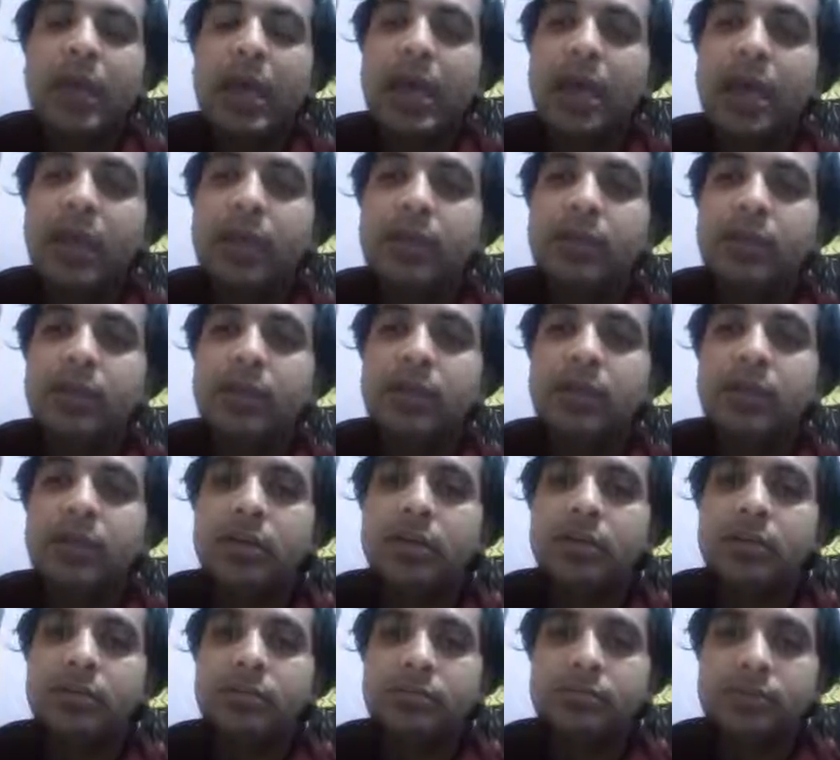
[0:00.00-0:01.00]
and
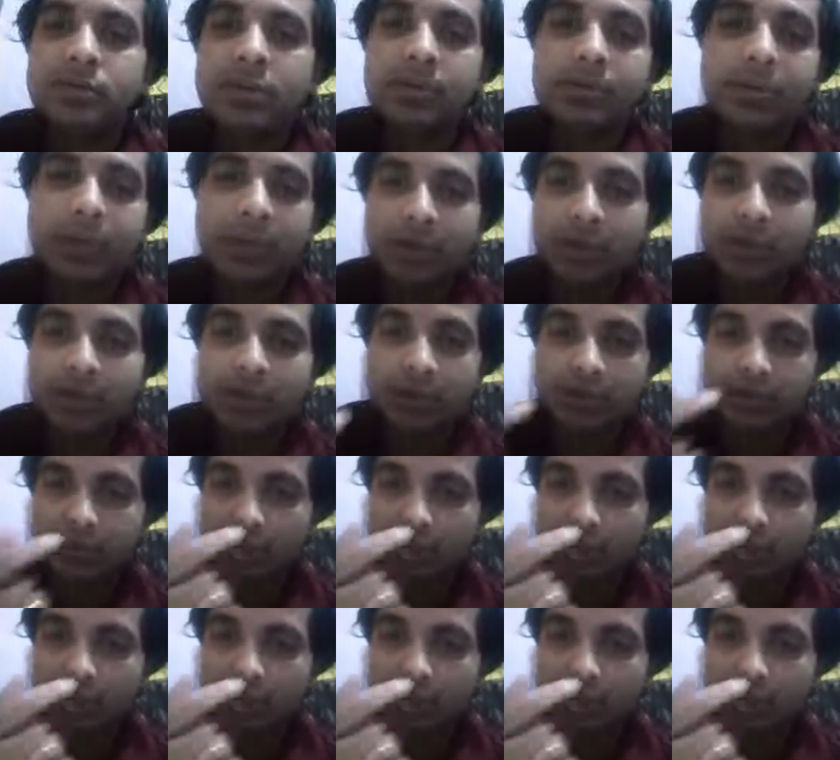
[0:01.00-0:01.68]
uh, keeping uh,